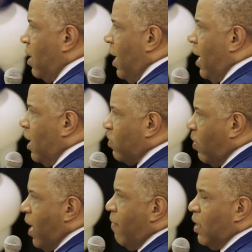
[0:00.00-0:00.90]
And as
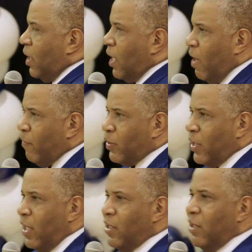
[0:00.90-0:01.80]
we're having the
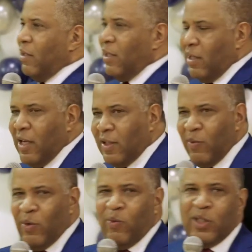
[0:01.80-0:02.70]
conversation, you know, I
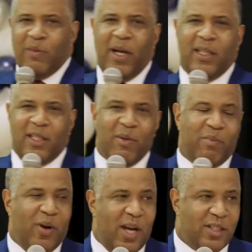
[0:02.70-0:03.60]
said, well, what's my summer
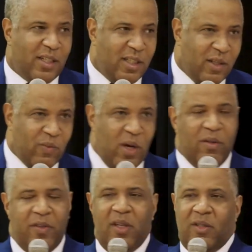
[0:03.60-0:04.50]
project? He said,
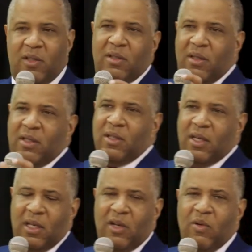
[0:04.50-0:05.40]
well, this is
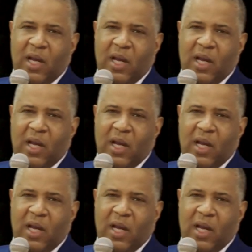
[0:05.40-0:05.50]
a, you know, an